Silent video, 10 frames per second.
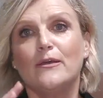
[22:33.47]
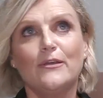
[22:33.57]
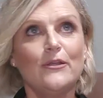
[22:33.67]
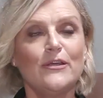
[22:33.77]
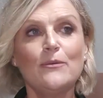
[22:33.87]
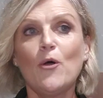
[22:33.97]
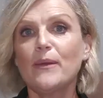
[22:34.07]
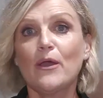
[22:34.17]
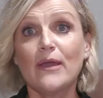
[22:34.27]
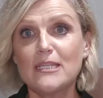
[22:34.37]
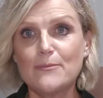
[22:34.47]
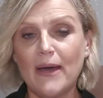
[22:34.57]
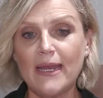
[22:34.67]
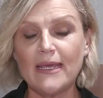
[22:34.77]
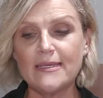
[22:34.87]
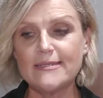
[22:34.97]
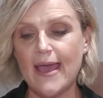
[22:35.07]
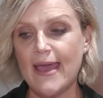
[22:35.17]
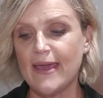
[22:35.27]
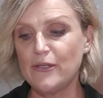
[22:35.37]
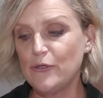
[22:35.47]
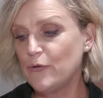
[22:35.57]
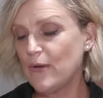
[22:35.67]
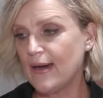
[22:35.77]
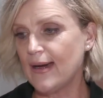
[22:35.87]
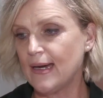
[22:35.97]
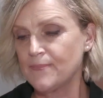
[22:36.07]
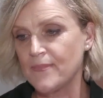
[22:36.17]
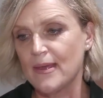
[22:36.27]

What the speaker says: you might be going into Bunnings and you are